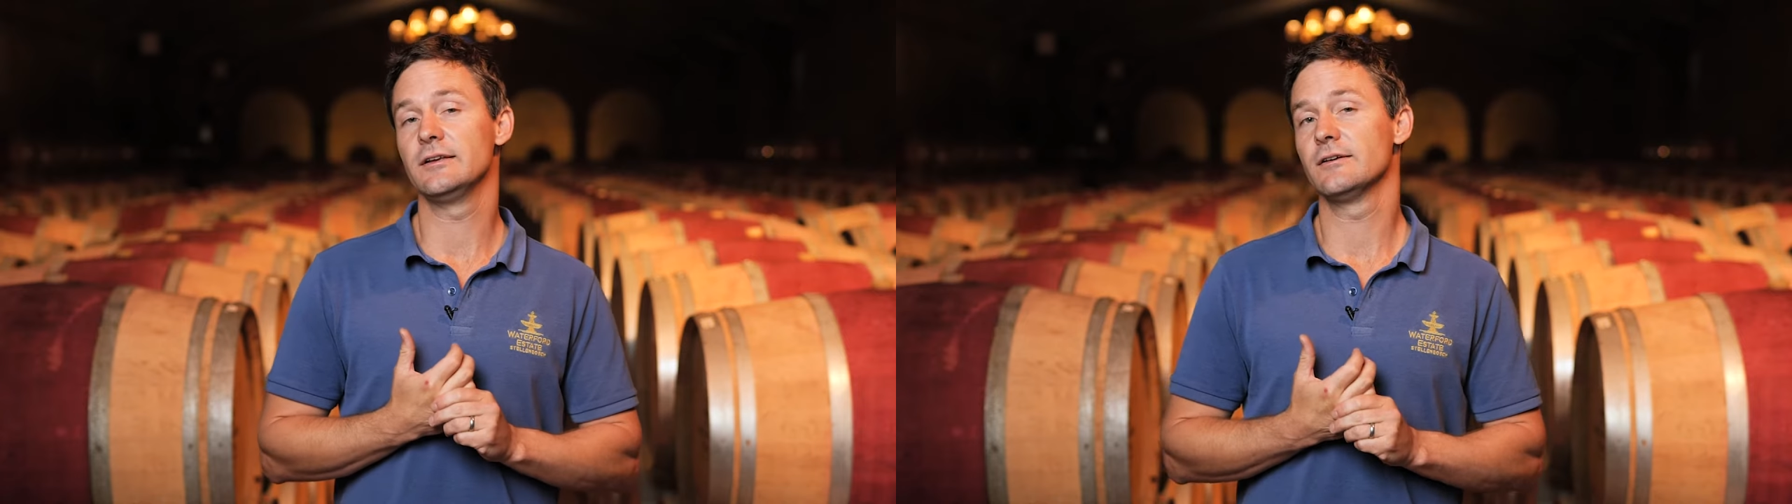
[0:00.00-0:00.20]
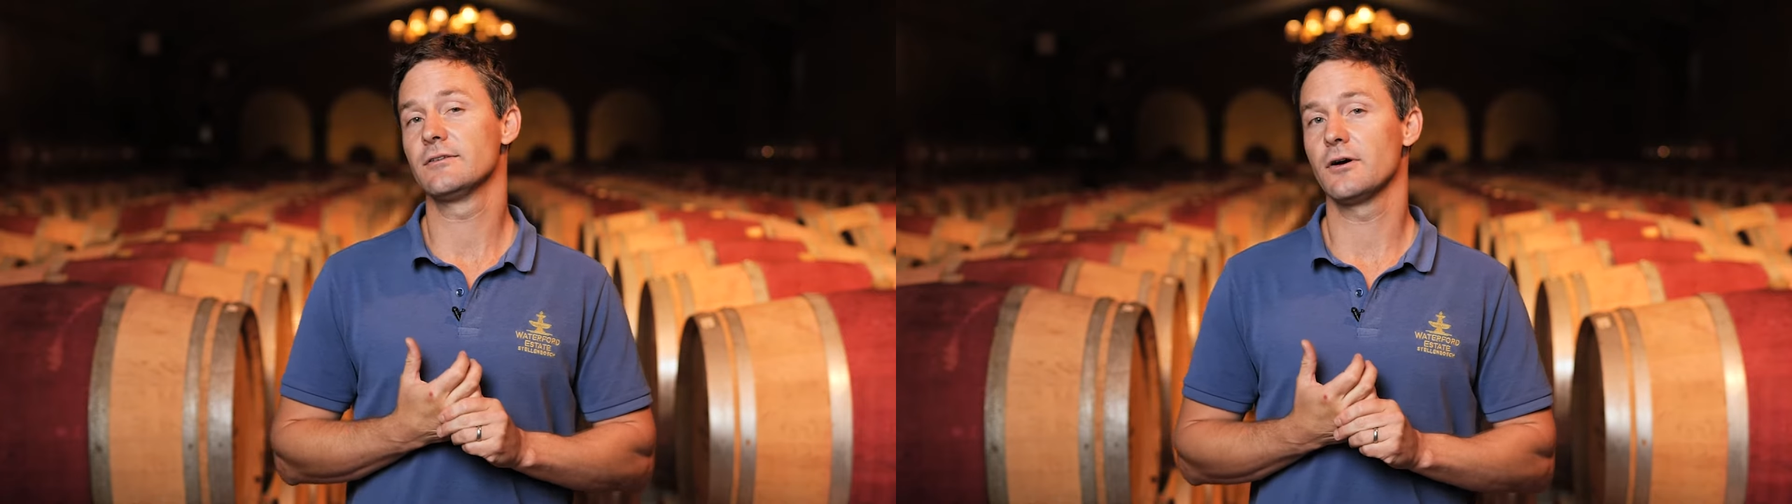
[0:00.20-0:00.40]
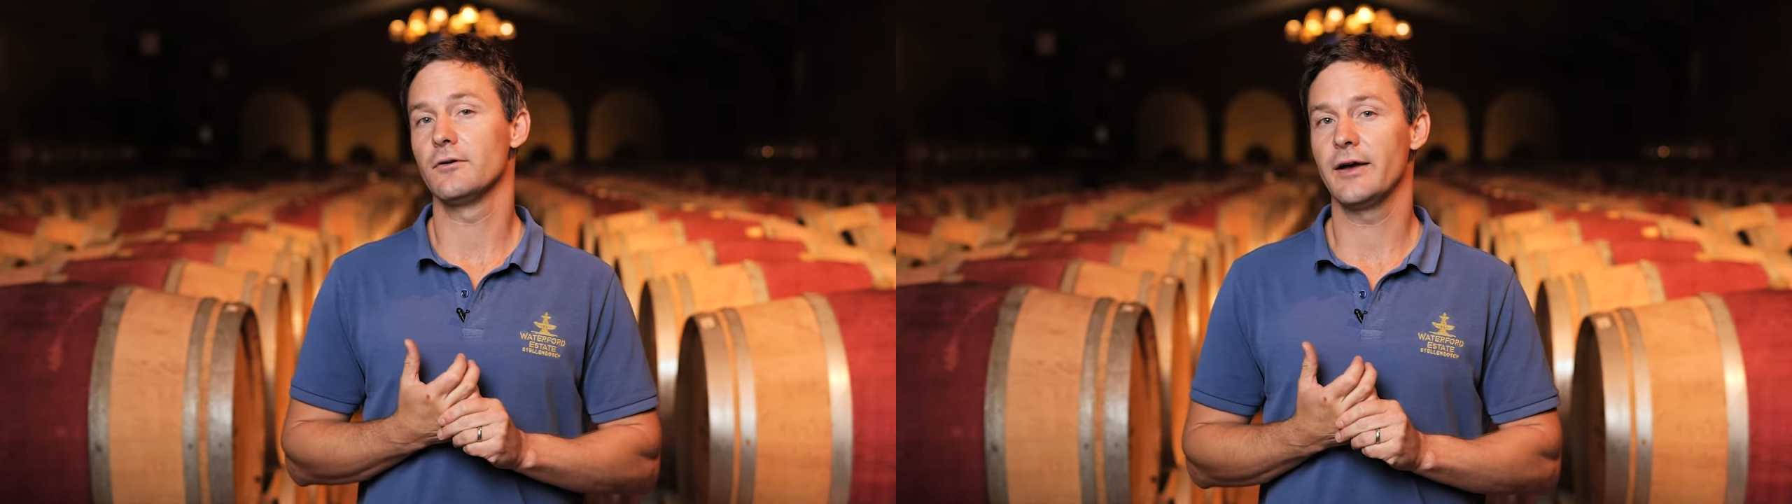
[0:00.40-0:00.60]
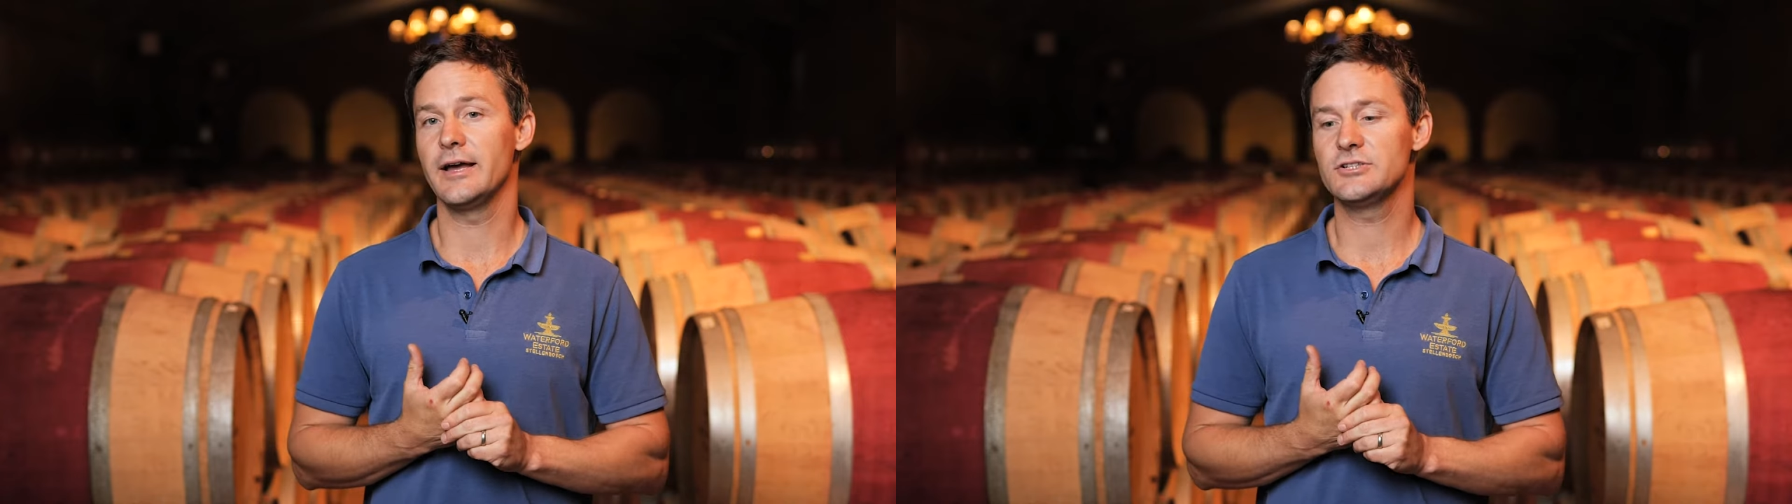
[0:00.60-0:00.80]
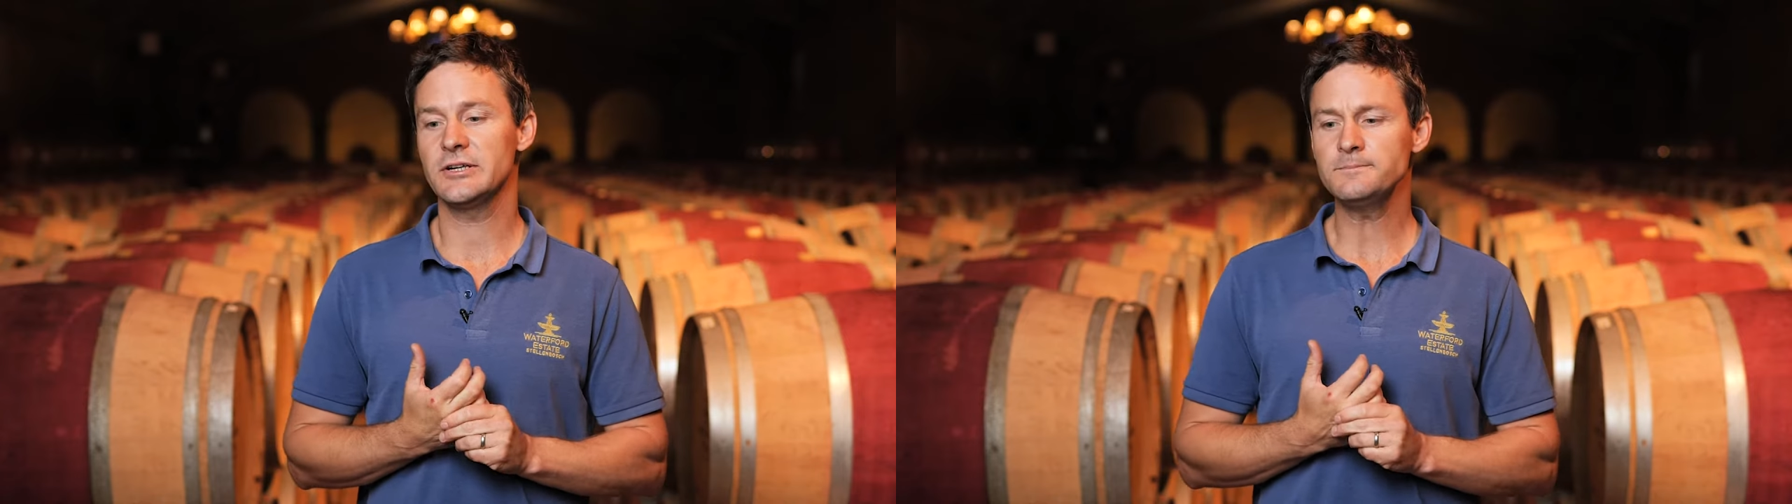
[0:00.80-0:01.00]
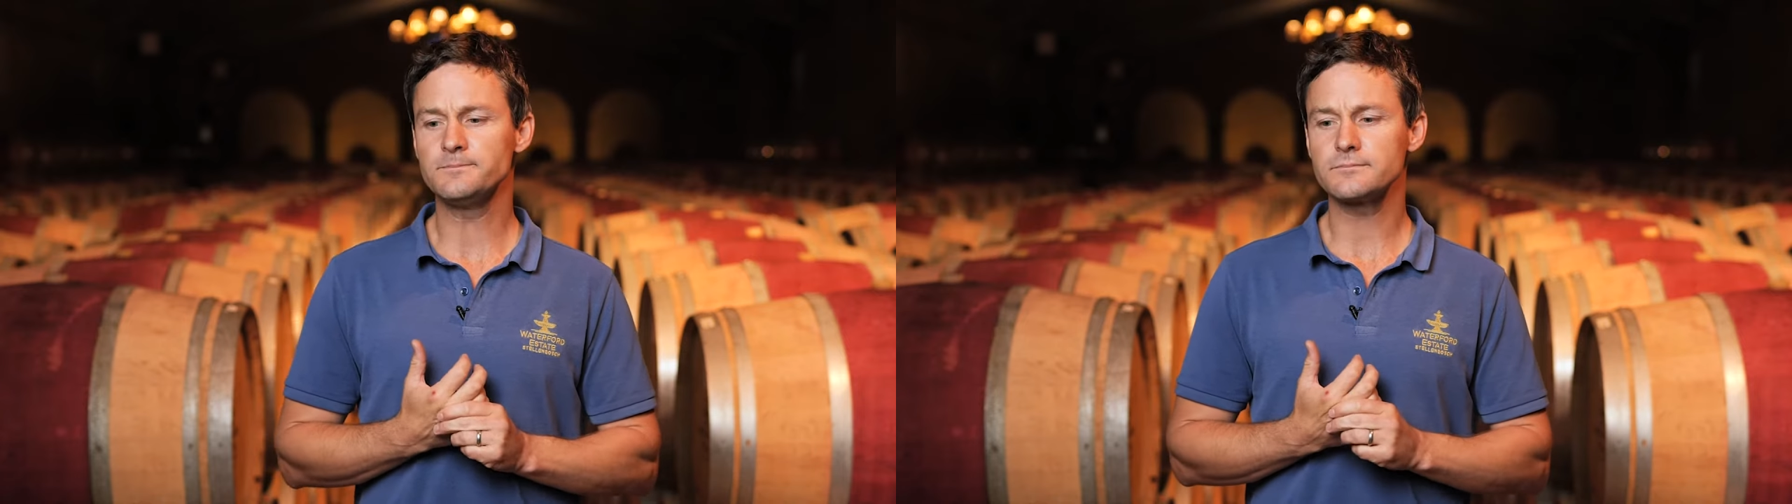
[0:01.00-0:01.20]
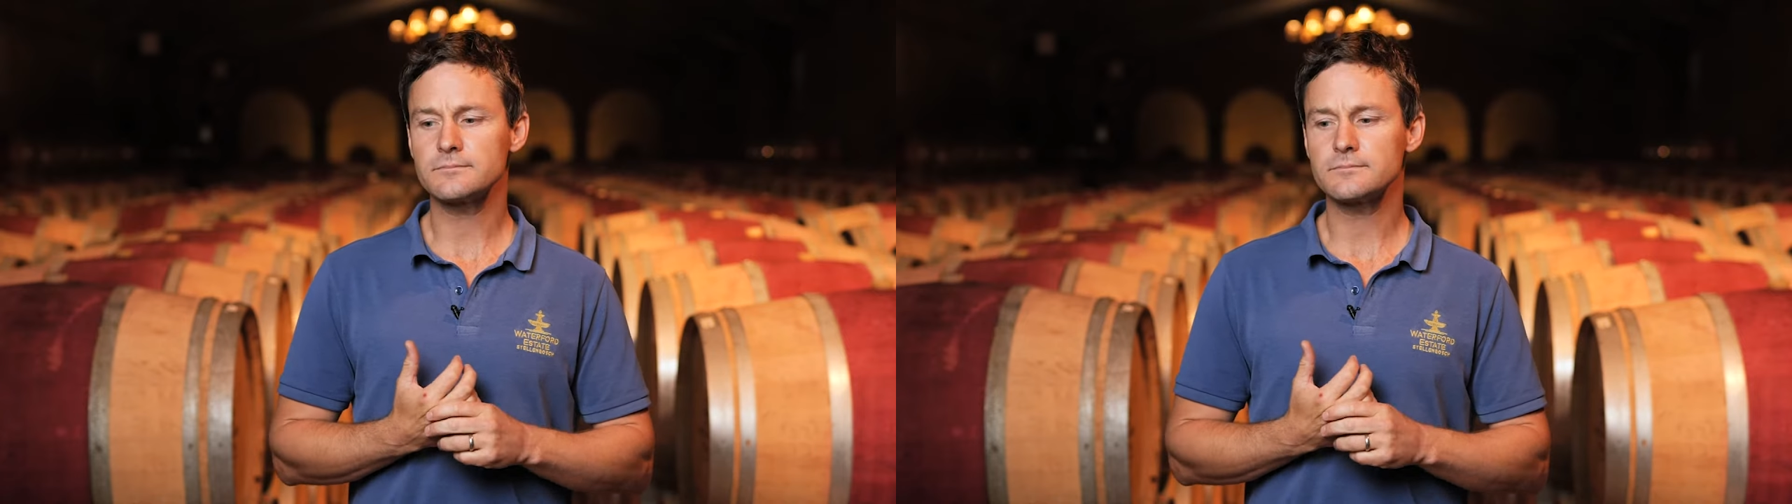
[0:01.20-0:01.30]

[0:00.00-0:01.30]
years of aging.